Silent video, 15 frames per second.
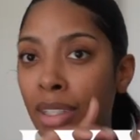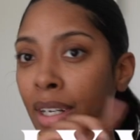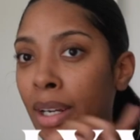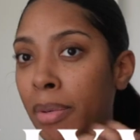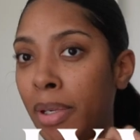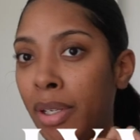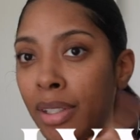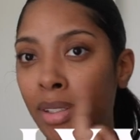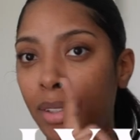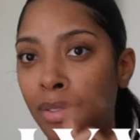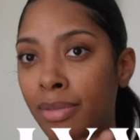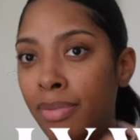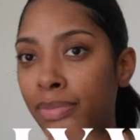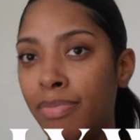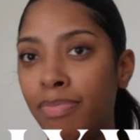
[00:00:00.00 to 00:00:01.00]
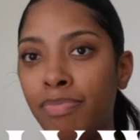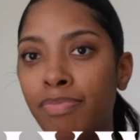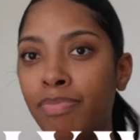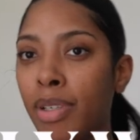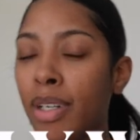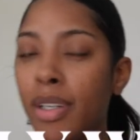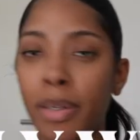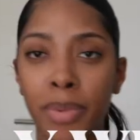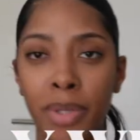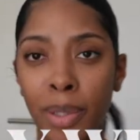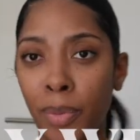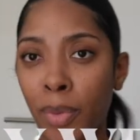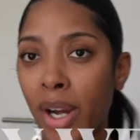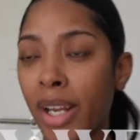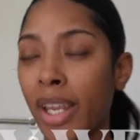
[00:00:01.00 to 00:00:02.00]
I'm going to put it up
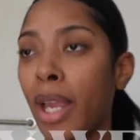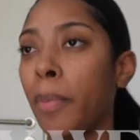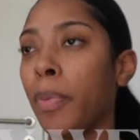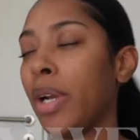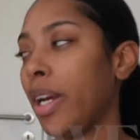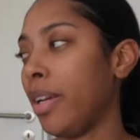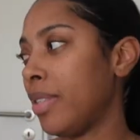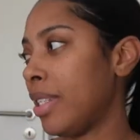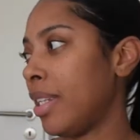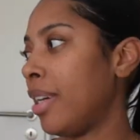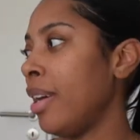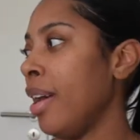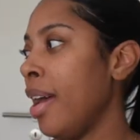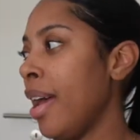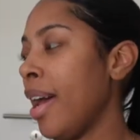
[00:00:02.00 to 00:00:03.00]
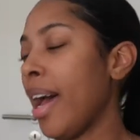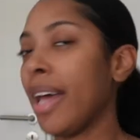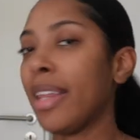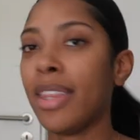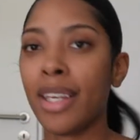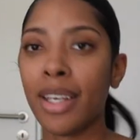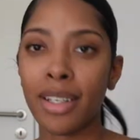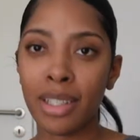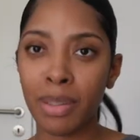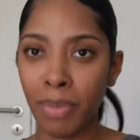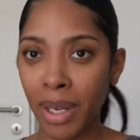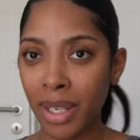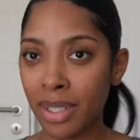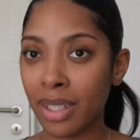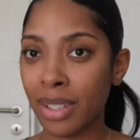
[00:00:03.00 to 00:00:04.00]
somewhere. Can't pronounce it. I think it's
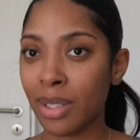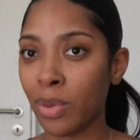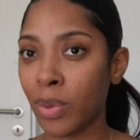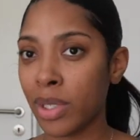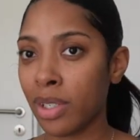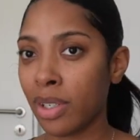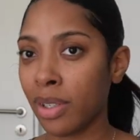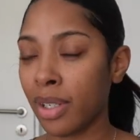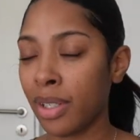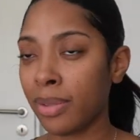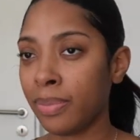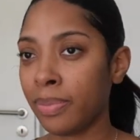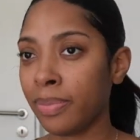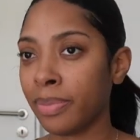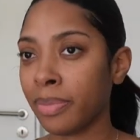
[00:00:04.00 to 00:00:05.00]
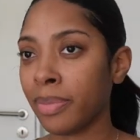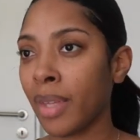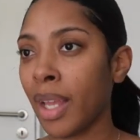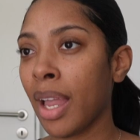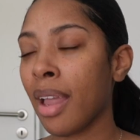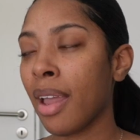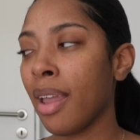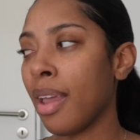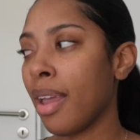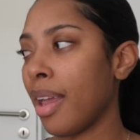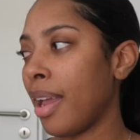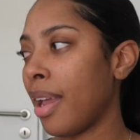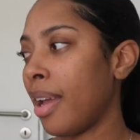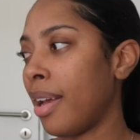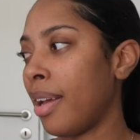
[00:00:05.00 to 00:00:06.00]
based in Switzerland.
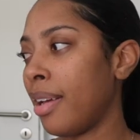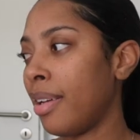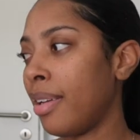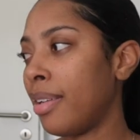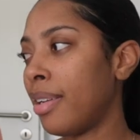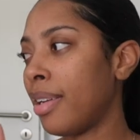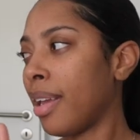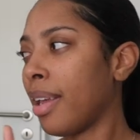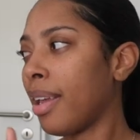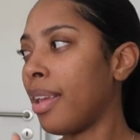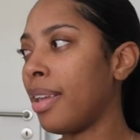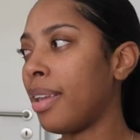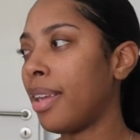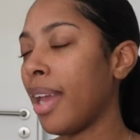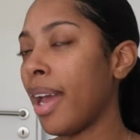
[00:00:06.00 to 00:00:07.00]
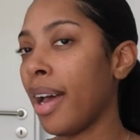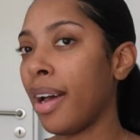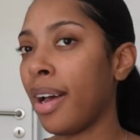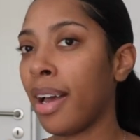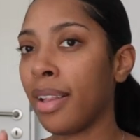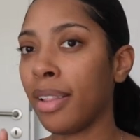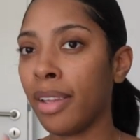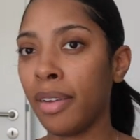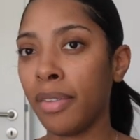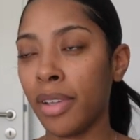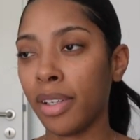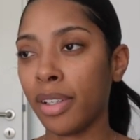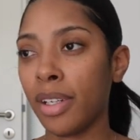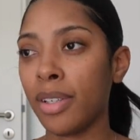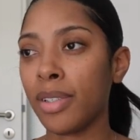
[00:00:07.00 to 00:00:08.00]
And yeah, I love
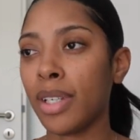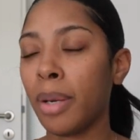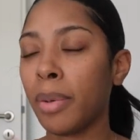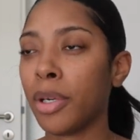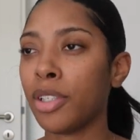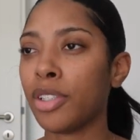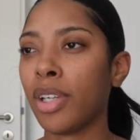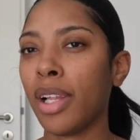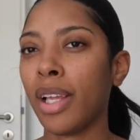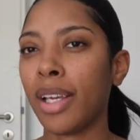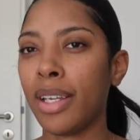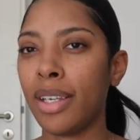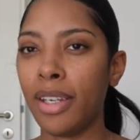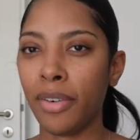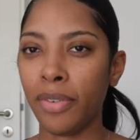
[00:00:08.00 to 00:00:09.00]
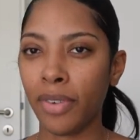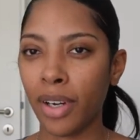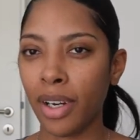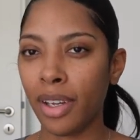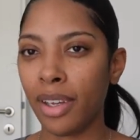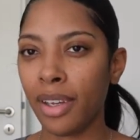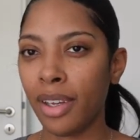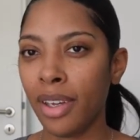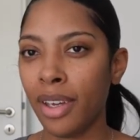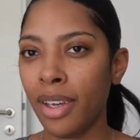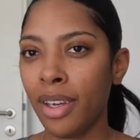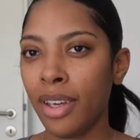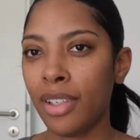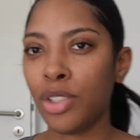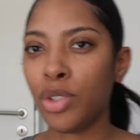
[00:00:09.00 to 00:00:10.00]
their clothes. And I'm going to try like a different
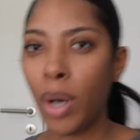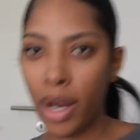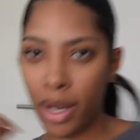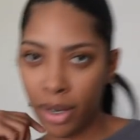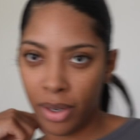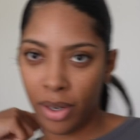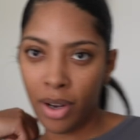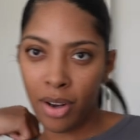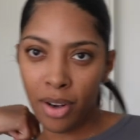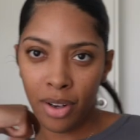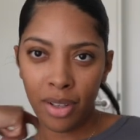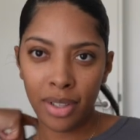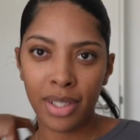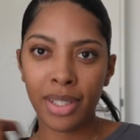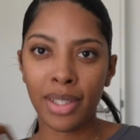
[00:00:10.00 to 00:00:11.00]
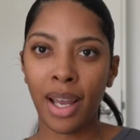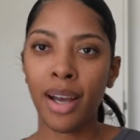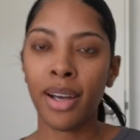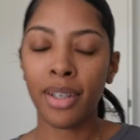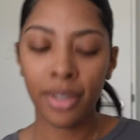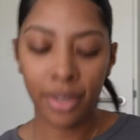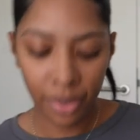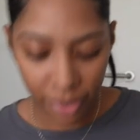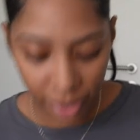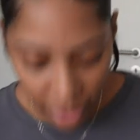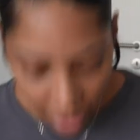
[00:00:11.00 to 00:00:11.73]
try-on haul style for